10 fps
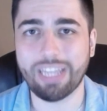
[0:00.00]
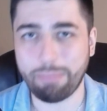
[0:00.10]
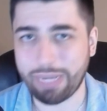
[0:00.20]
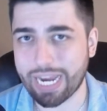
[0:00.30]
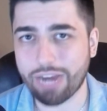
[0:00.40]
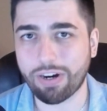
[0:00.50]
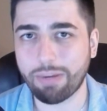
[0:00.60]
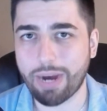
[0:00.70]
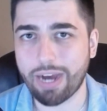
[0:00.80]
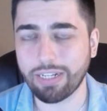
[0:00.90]
they beat out
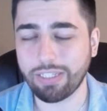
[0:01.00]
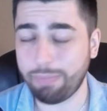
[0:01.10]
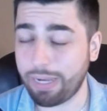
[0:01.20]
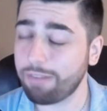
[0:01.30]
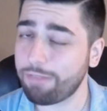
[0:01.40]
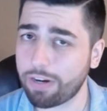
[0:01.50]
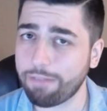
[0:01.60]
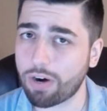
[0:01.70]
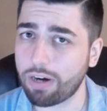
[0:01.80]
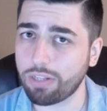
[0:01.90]
Armada to make it very
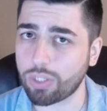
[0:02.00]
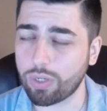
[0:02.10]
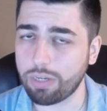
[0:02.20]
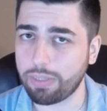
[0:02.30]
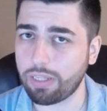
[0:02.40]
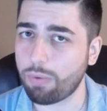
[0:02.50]
far in the tournament.